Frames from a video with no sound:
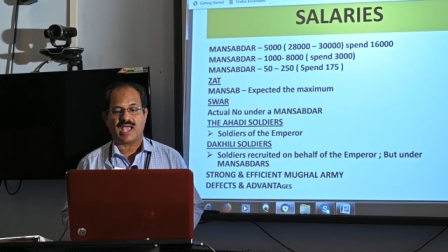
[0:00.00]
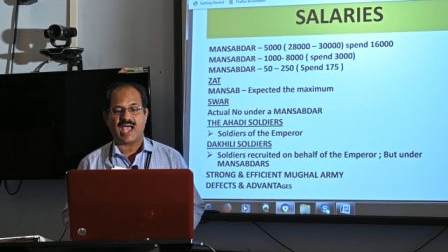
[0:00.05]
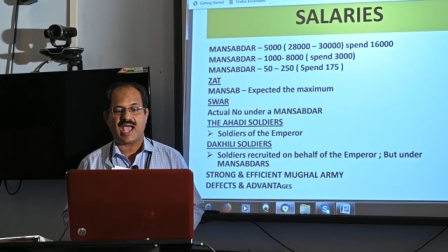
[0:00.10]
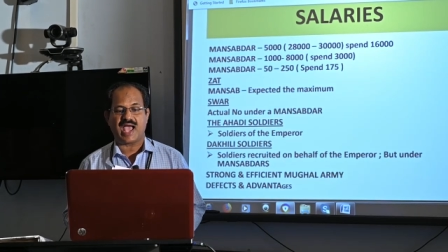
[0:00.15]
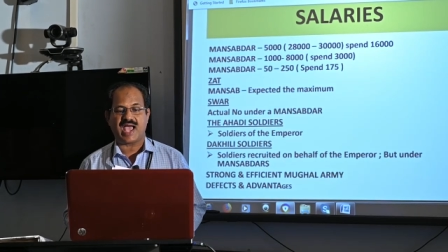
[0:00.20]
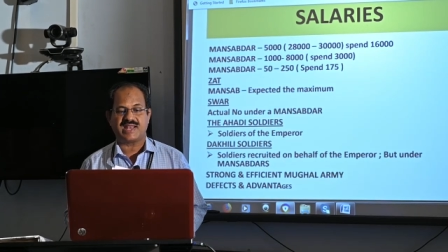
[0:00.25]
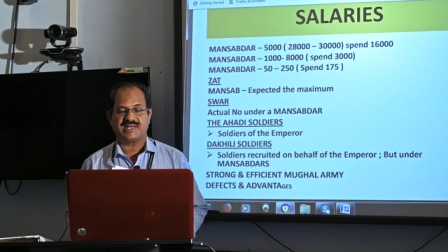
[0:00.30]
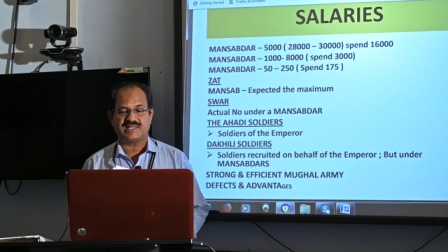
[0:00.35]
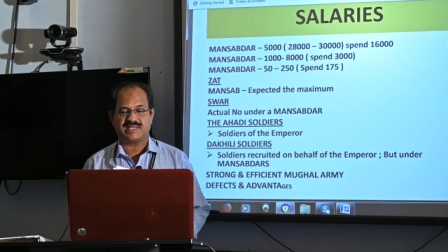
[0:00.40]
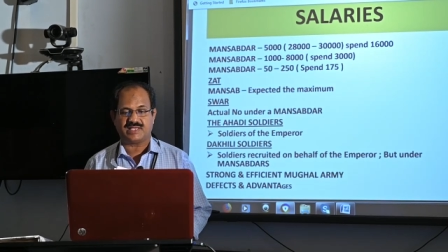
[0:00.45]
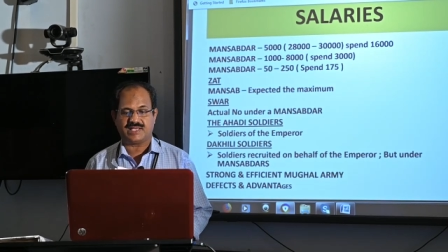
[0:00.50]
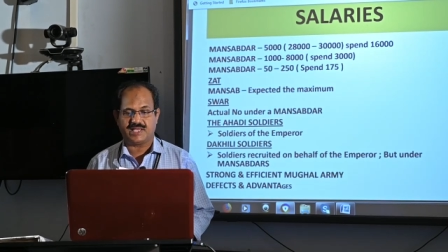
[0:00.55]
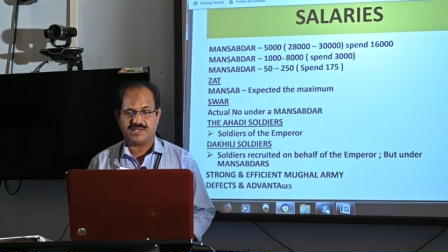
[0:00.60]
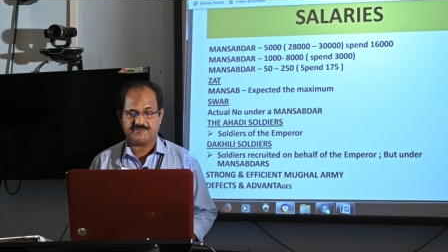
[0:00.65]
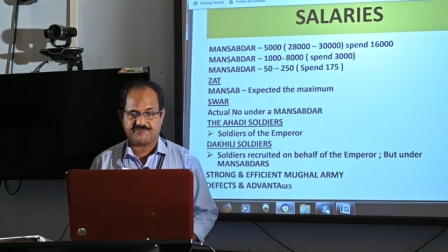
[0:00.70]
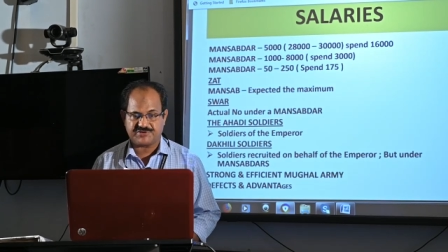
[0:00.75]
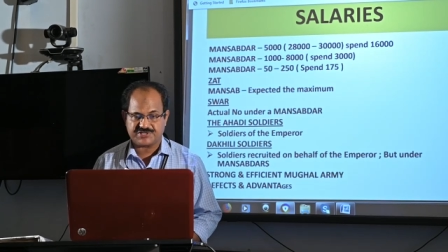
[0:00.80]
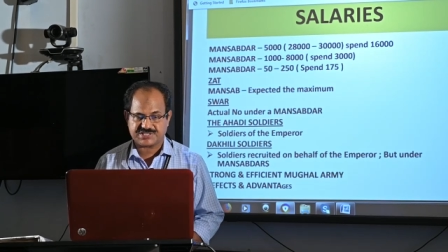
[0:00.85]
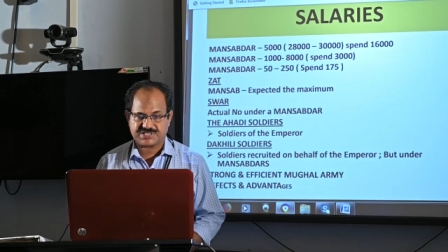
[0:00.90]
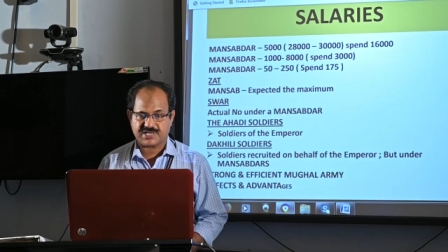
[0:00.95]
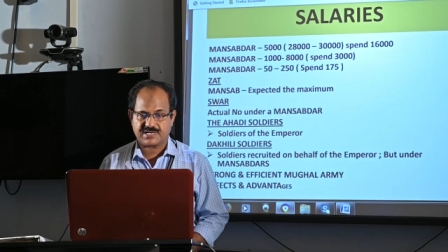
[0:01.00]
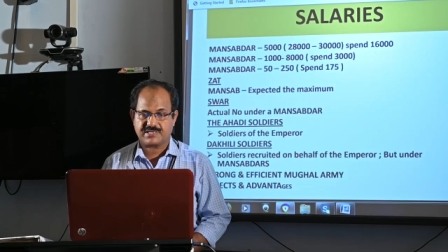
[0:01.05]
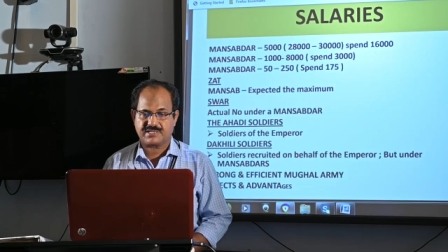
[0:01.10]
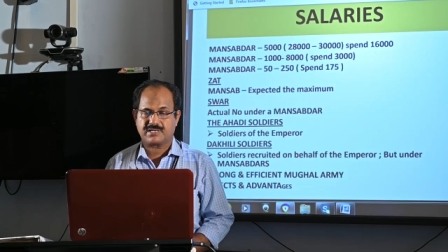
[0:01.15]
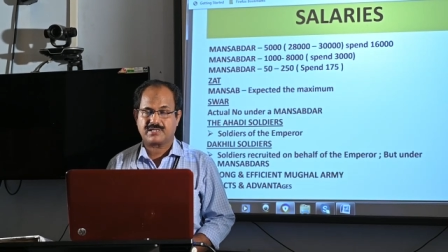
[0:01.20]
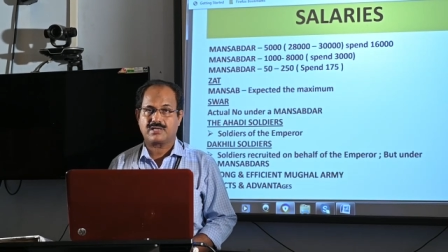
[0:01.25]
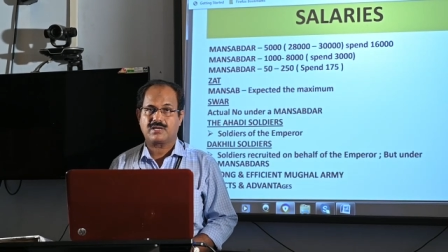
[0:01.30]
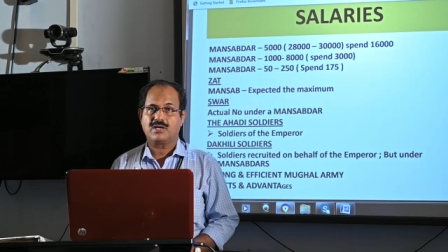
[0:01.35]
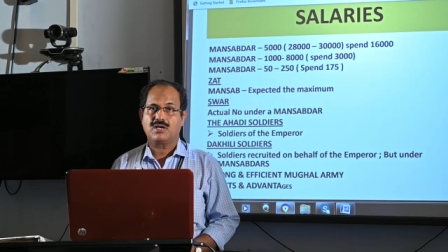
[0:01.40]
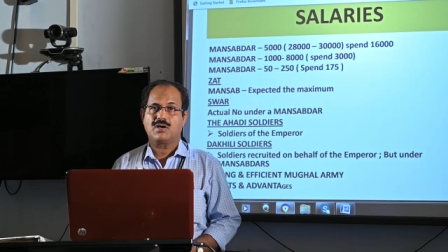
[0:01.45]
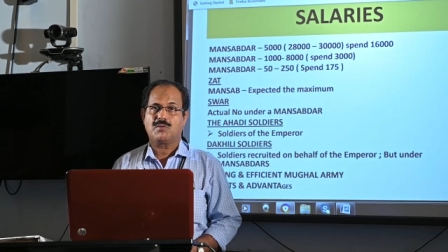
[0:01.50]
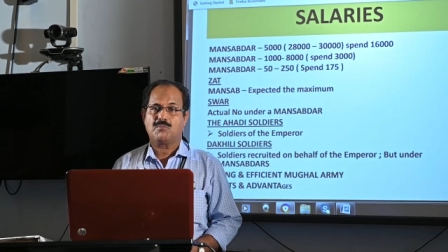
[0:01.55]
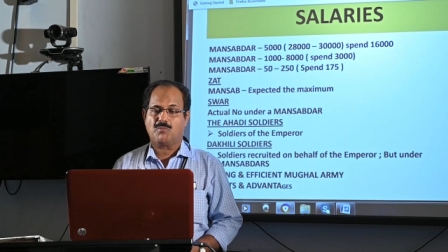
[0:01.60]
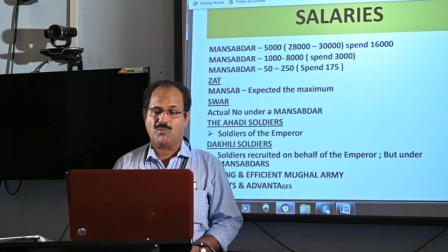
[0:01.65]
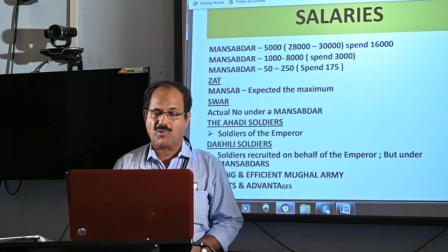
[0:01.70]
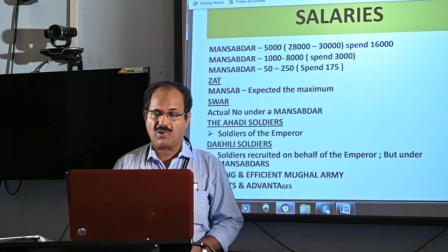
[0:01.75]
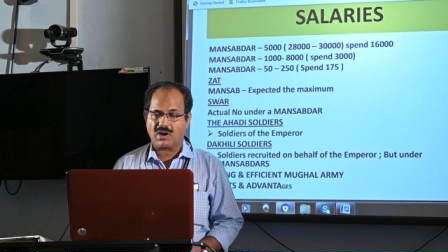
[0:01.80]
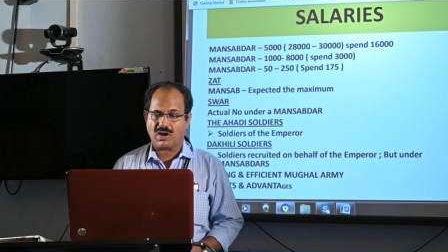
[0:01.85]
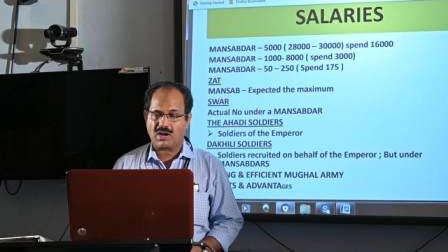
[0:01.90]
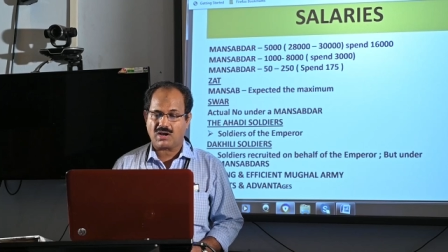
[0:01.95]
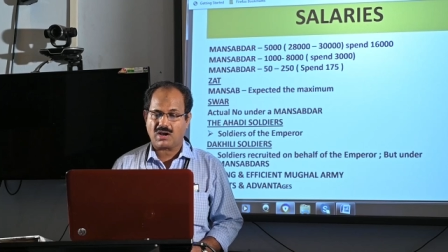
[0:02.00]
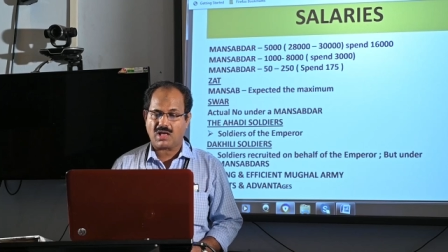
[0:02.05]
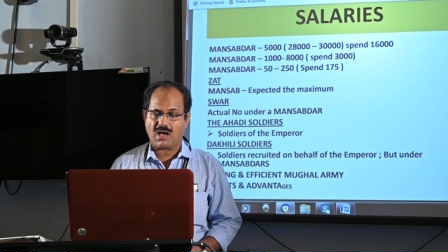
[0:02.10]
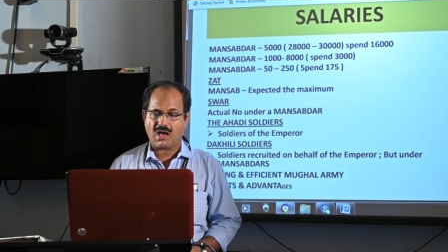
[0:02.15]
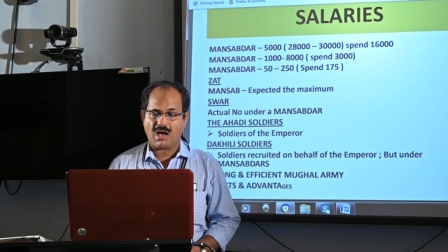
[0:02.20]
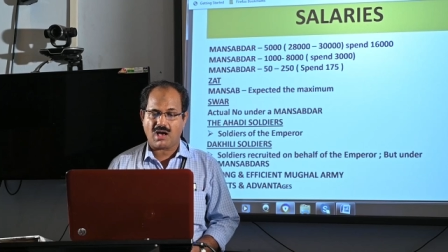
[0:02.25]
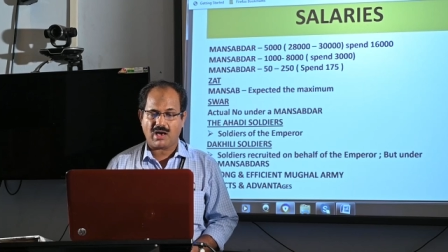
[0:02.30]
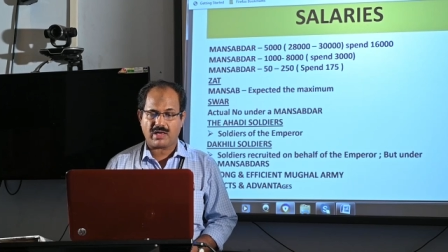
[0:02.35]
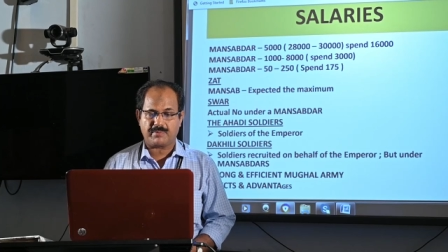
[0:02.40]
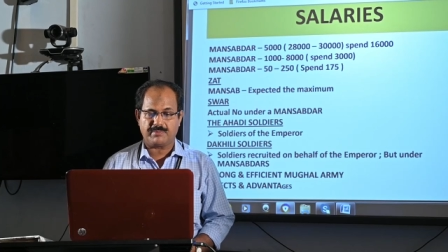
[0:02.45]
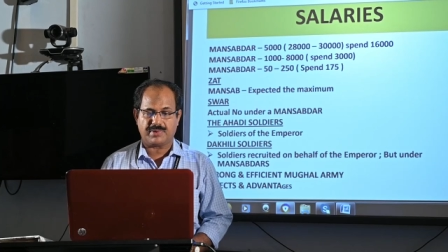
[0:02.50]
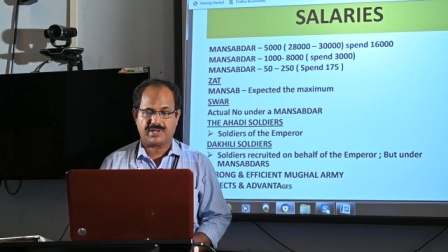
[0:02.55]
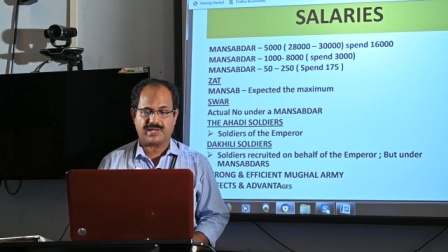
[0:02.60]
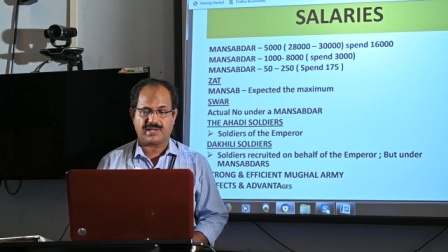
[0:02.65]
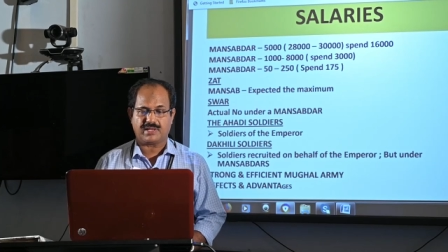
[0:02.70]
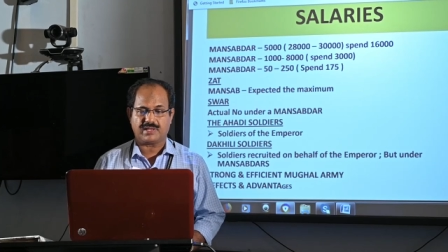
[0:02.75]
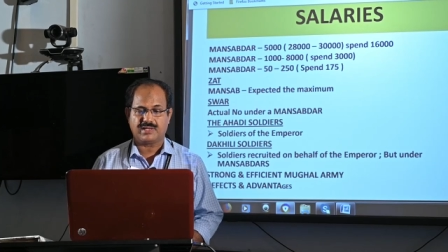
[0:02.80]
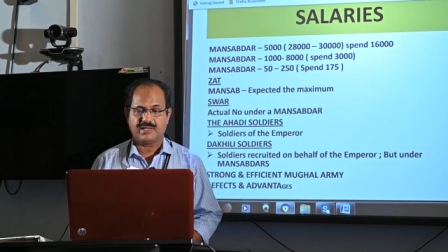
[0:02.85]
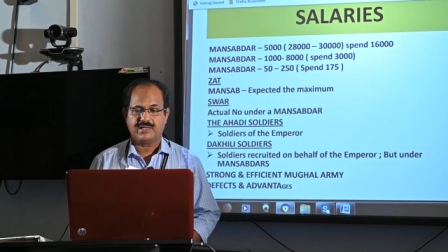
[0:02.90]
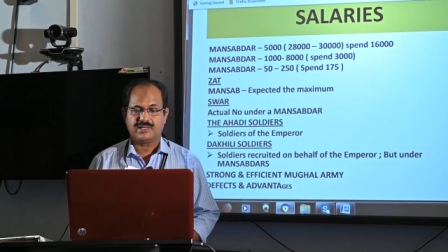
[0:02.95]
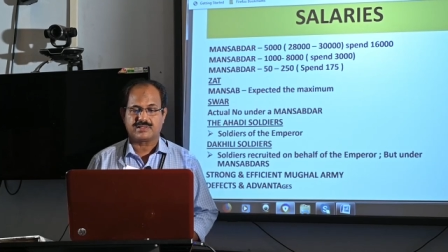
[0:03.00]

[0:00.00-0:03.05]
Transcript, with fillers: and efficient Mughal army.